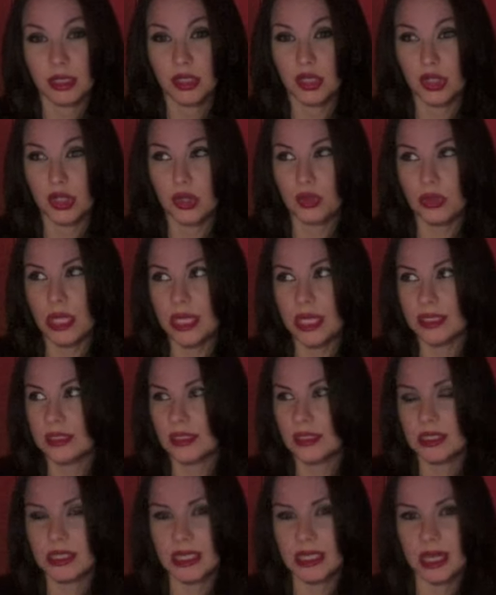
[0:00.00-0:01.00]
You like
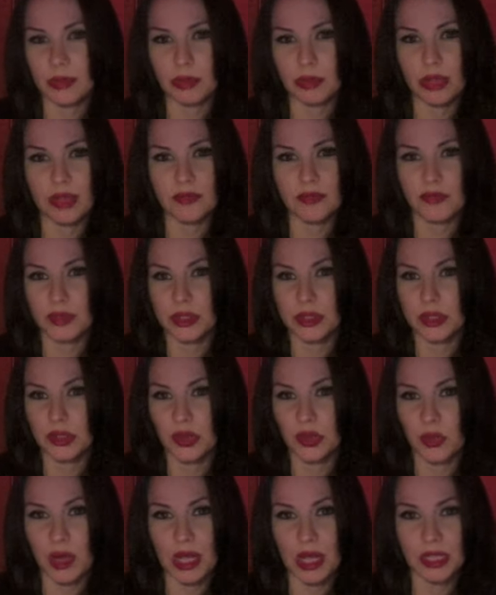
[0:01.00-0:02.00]
to escape life once
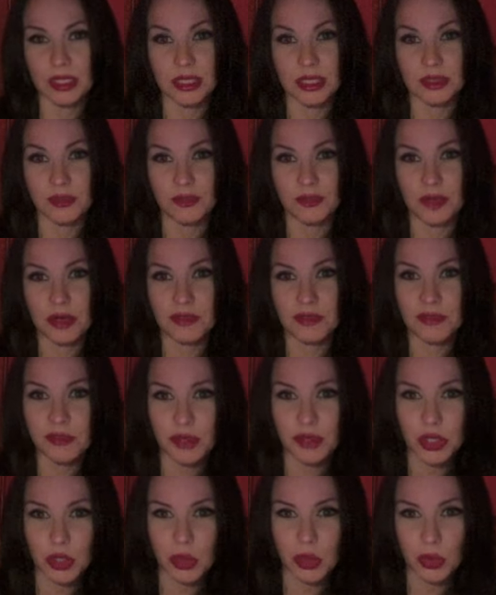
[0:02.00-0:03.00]
in a while, and it's fun
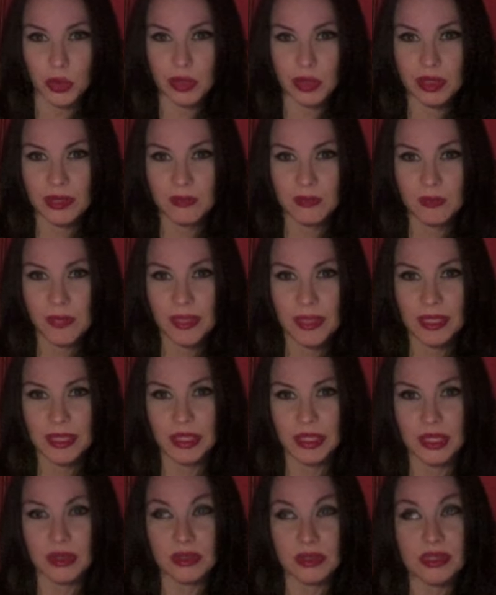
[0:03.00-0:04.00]
for you.
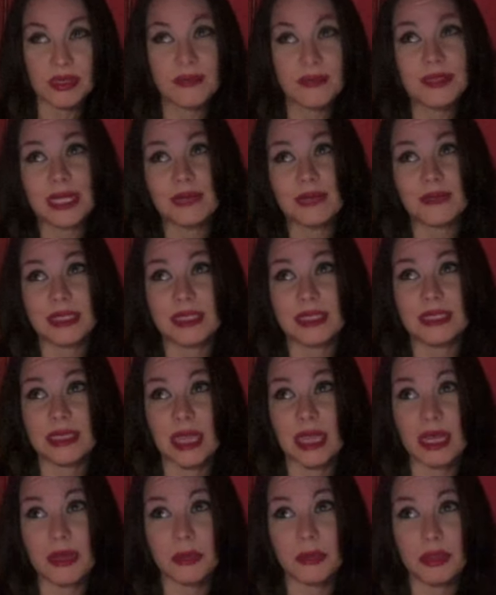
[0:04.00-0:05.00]
You know, sometimes they
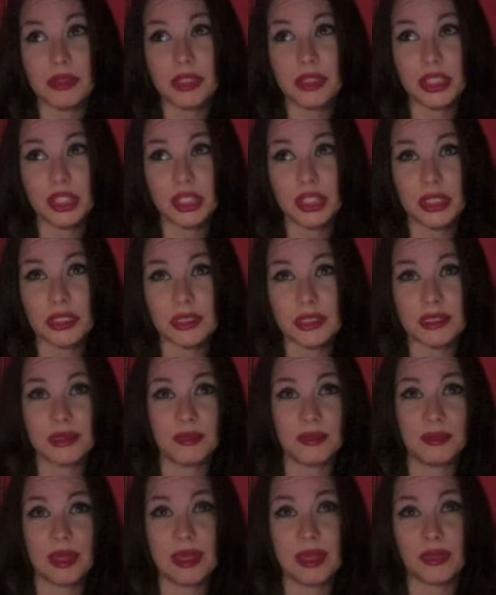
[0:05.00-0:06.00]
say musicians
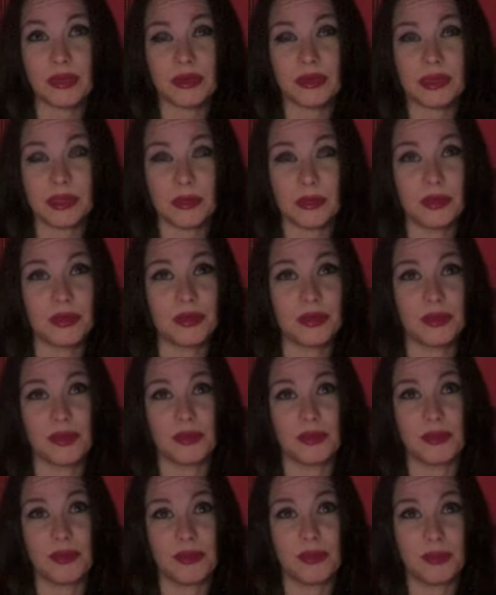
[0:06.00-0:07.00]
make some of
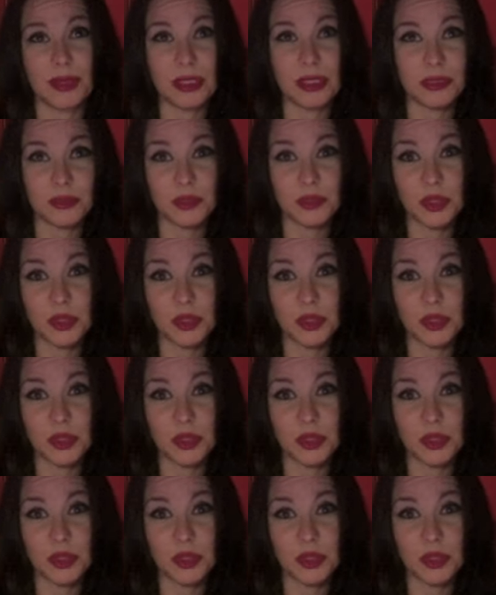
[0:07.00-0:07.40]
their best